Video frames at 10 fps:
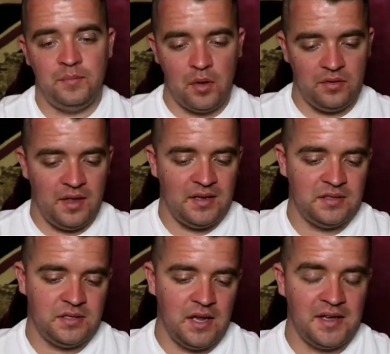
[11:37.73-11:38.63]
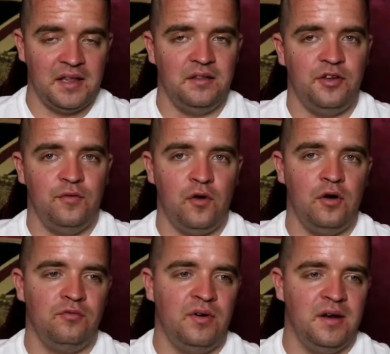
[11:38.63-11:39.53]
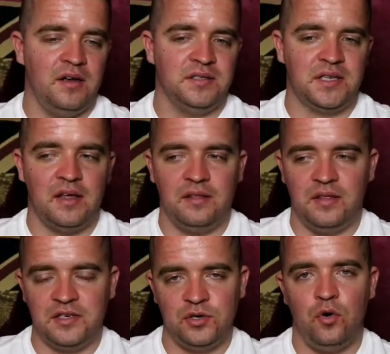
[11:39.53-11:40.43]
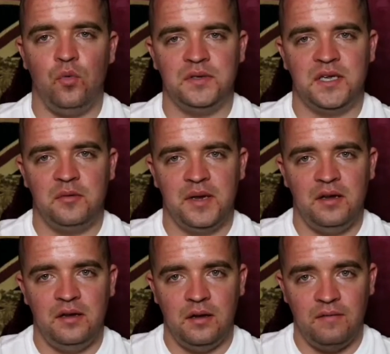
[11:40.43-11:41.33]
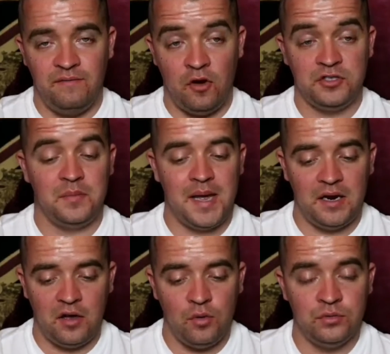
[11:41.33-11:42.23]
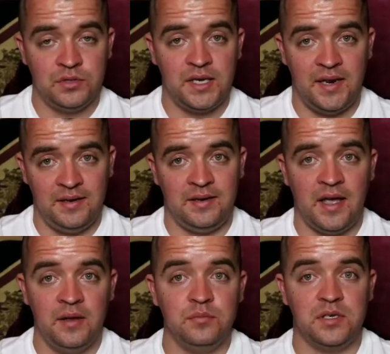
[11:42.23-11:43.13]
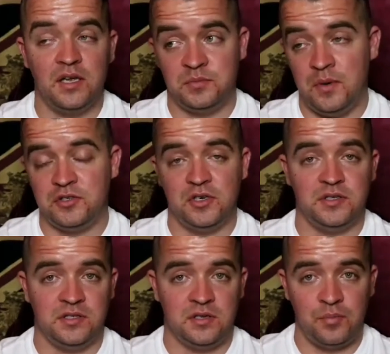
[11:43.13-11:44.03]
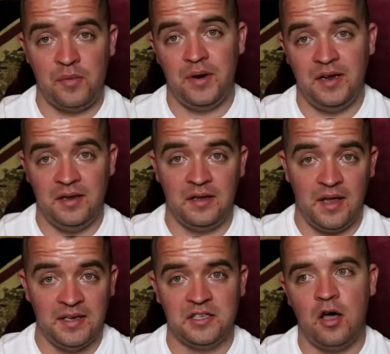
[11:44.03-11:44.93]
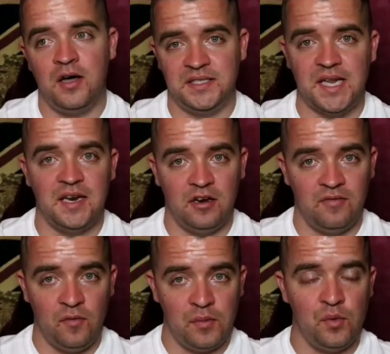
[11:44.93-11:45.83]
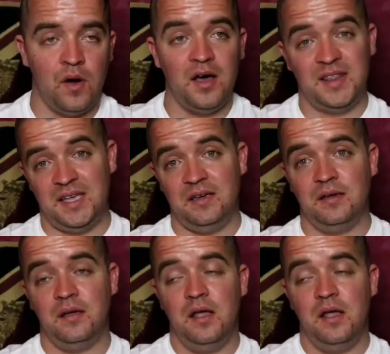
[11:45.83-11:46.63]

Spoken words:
But again, you've got to realise that there's not always going to be vast amount of goals in games. As much as the Premier League is the highest standard of football, I think,